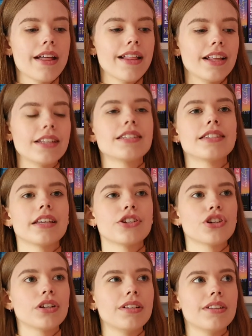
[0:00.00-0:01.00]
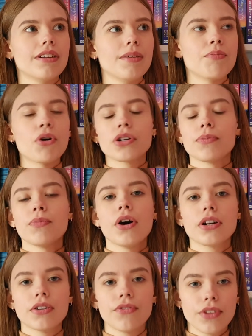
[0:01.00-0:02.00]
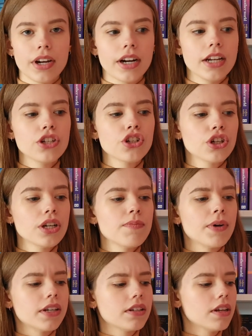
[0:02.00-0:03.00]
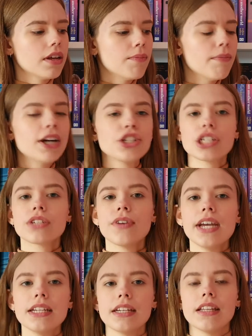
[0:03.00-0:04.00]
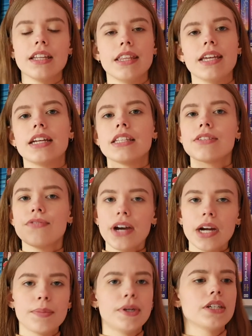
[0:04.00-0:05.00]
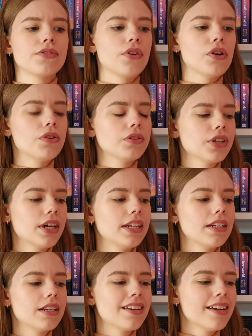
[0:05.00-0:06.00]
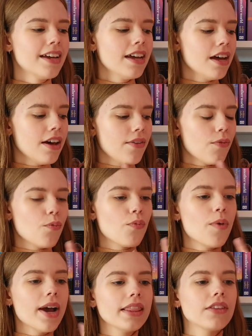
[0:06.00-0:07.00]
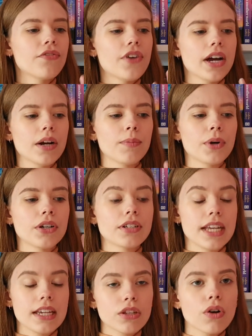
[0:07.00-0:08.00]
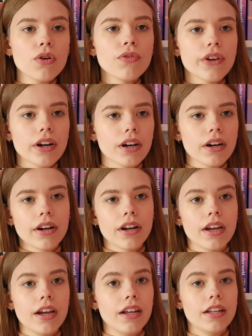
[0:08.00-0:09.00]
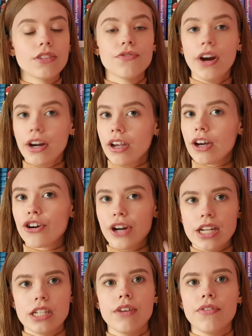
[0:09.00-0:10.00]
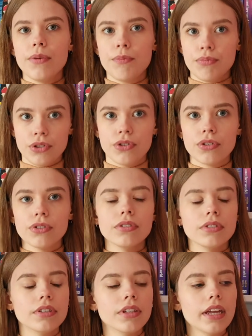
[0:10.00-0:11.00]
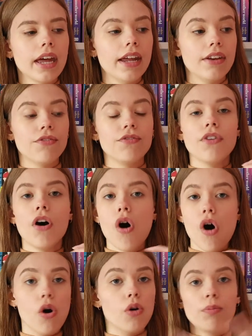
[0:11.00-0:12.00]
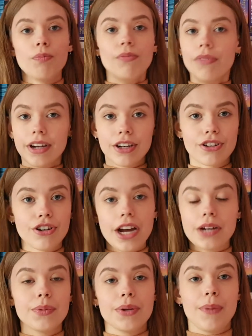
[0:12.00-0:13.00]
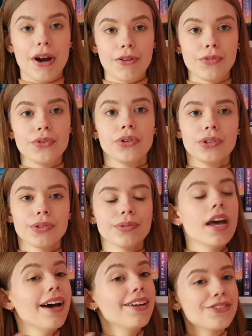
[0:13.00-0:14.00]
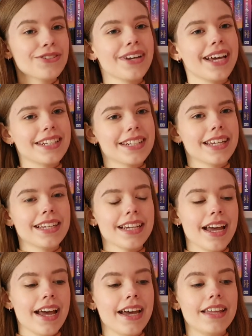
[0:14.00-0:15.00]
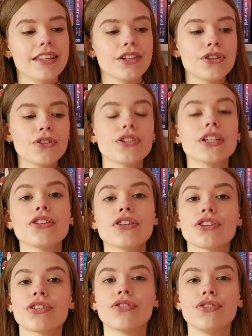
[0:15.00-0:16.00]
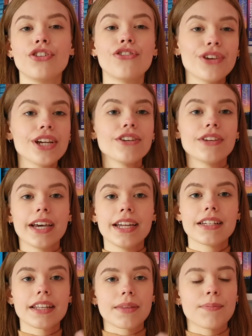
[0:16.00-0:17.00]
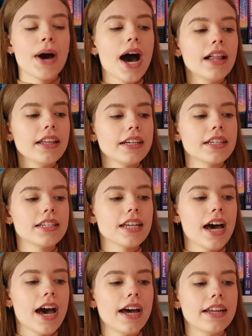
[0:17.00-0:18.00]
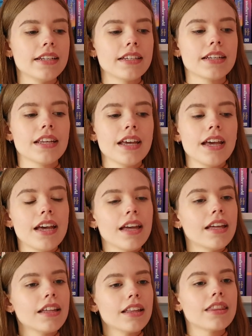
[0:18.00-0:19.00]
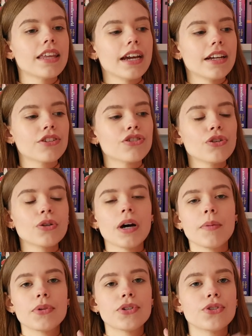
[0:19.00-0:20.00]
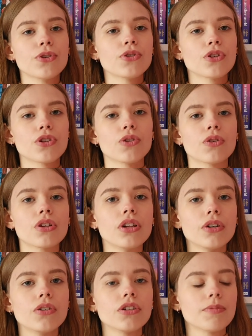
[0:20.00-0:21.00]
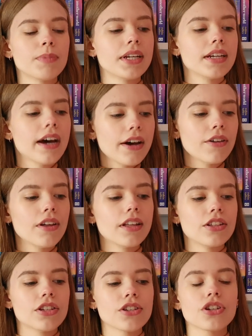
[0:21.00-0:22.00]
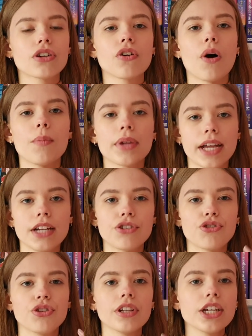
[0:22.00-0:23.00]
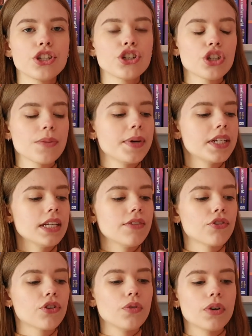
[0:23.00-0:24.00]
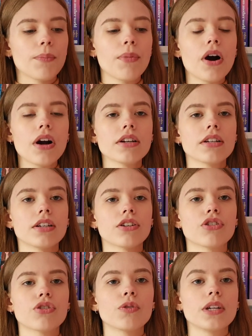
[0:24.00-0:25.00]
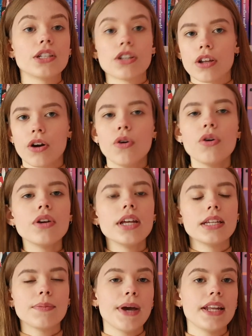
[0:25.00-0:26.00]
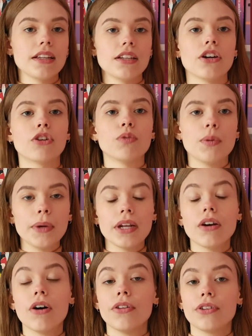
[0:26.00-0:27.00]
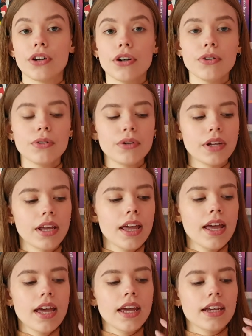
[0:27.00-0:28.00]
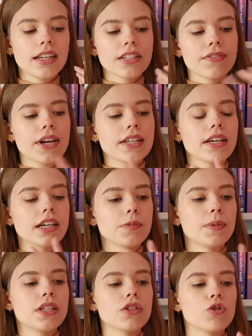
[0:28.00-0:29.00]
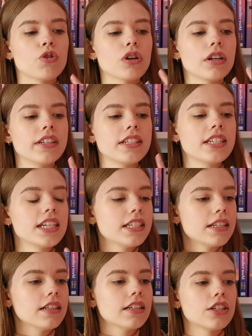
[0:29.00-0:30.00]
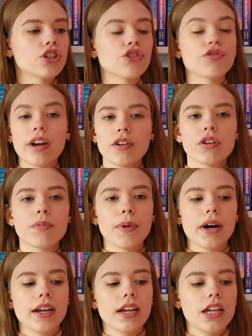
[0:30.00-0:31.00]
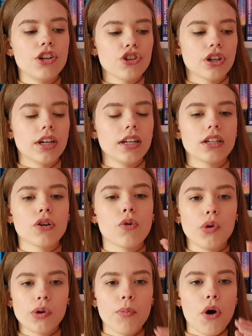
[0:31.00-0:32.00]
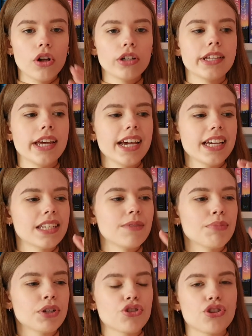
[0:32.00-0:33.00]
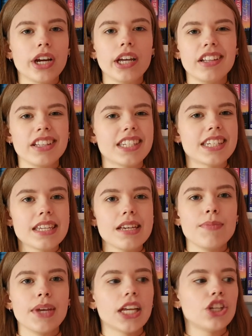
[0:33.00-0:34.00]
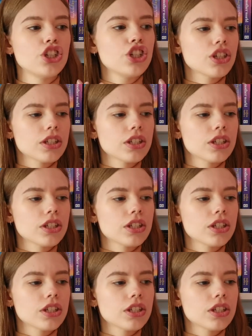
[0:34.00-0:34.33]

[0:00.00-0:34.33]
it's such an important part of their history but magic's fading and they think it's the firebird's fault and when the firebird takes over it is very aggressive and brutal and all incredibly powerful. And so, yes, uh, the two sisters reunite at the palace and they had grown up so, so, so close, but now it's such a complicated relationship as they've grown apart and grown into their own independent young women on their own. Izaveta has been so consistently surrounded by intricate court politics and betrayal and scheming, and she just